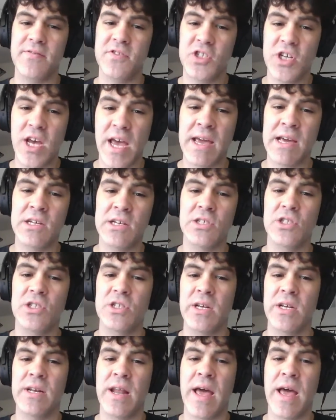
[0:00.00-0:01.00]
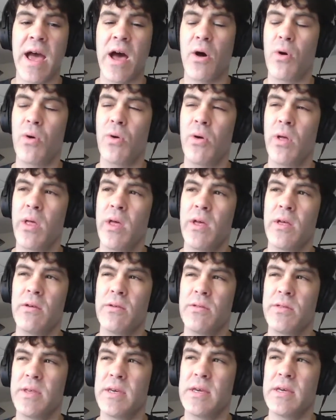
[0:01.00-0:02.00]
have changed, and now
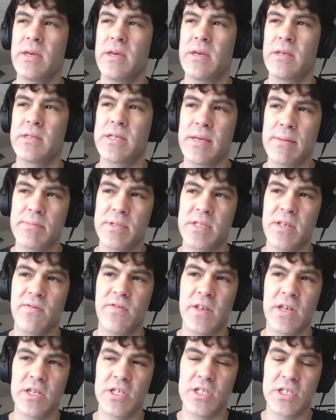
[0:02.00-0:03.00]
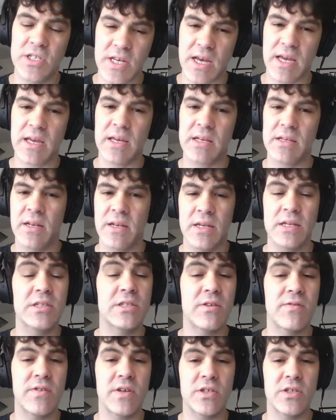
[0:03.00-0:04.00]
the teams that finish second in
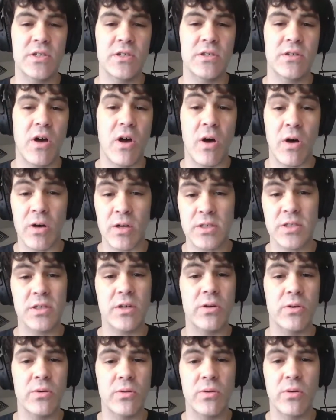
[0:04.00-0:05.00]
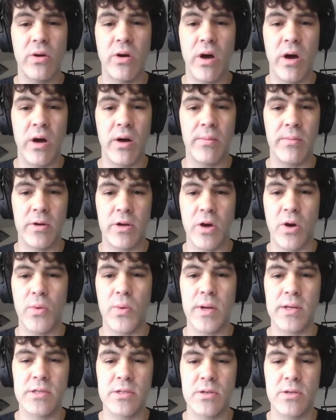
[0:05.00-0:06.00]
each division also
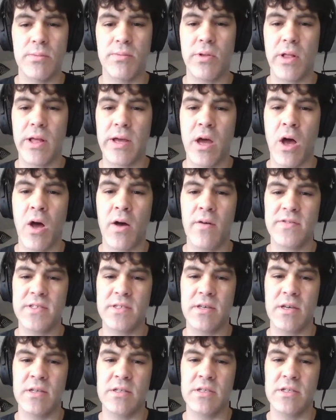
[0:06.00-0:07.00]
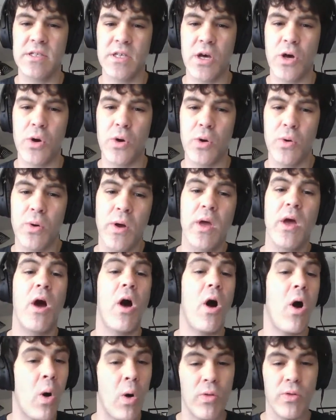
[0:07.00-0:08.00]
go into the playoffs. And so
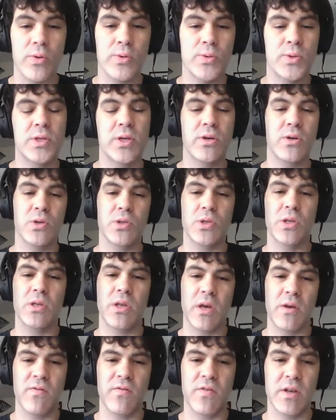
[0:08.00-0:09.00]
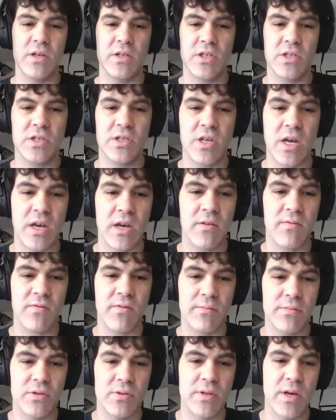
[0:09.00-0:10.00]
all those years that they finished second
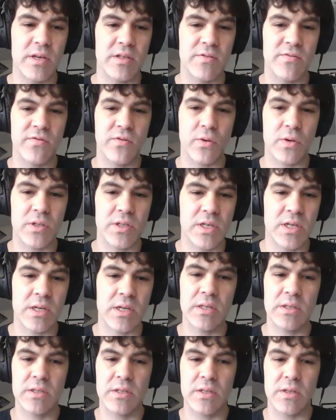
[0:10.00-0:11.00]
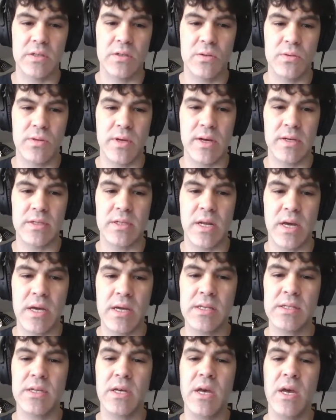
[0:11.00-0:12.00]
from 2014 to
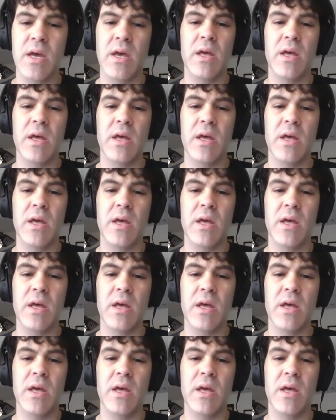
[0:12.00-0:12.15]
2008,